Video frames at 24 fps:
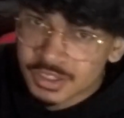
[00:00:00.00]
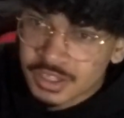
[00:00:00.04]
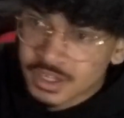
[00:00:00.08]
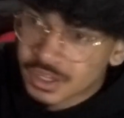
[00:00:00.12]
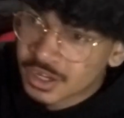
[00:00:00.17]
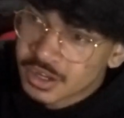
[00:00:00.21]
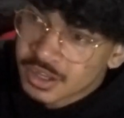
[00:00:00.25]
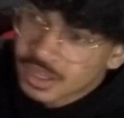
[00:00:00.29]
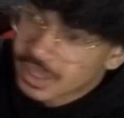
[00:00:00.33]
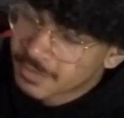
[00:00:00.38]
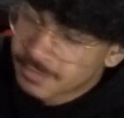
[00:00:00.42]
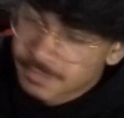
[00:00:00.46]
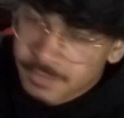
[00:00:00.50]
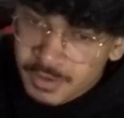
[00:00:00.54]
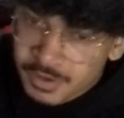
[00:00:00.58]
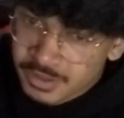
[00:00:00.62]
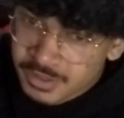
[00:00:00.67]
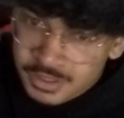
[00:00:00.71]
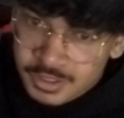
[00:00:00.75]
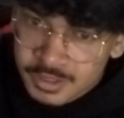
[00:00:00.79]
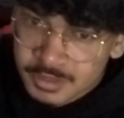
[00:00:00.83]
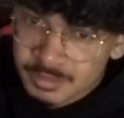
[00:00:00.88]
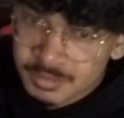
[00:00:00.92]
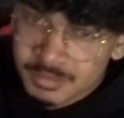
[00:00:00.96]
They're gonna get
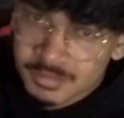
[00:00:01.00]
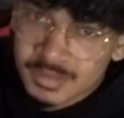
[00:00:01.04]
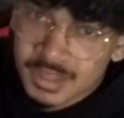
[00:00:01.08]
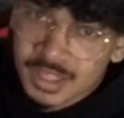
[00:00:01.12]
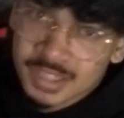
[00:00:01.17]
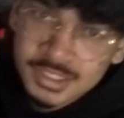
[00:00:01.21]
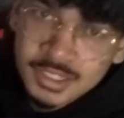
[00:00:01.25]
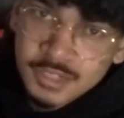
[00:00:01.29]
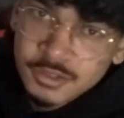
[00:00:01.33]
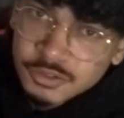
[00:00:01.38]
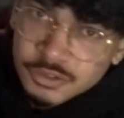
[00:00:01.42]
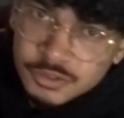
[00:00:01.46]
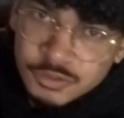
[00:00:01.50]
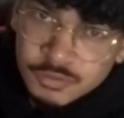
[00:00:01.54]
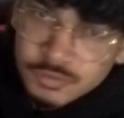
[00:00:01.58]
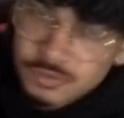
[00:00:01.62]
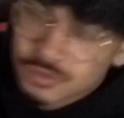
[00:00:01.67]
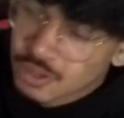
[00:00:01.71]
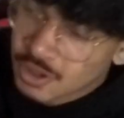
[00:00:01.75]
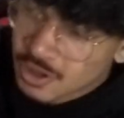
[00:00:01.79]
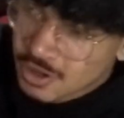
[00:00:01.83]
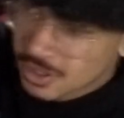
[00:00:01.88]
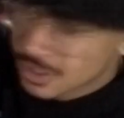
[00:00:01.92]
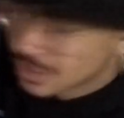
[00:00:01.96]
fucked up. That's how shoes
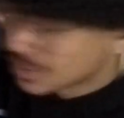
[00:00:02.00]
are.